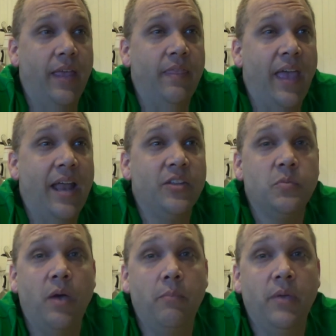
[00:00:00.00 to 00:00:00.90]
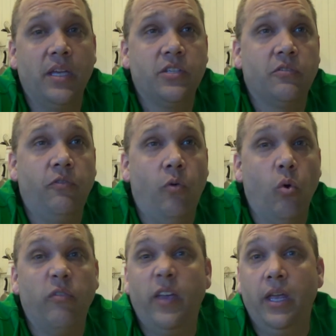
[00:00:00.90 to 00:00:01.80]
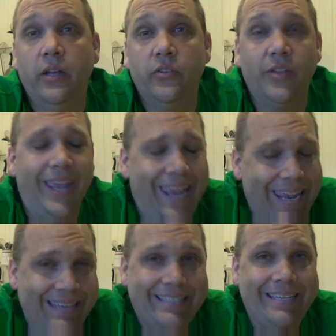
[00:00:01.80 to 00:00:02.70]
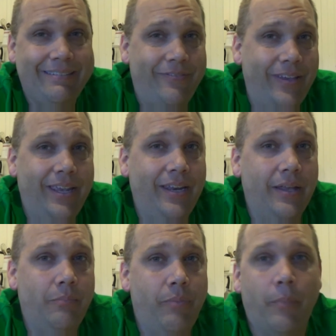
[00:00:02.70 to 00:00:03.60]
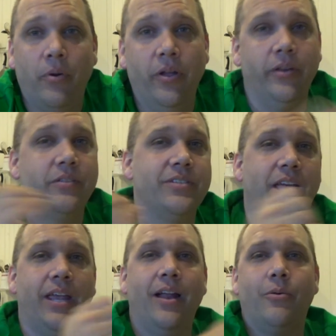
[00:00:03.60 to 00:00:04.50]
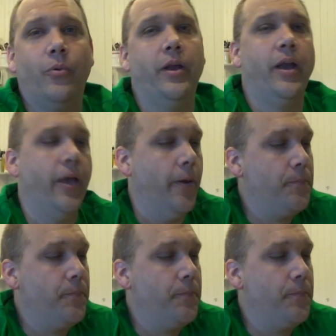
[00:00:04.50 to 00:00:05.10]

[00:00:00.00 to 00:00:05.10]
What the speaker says: And that is my mix for fajitas. Instant fajita, pepper and onions. Take it out, ready to go.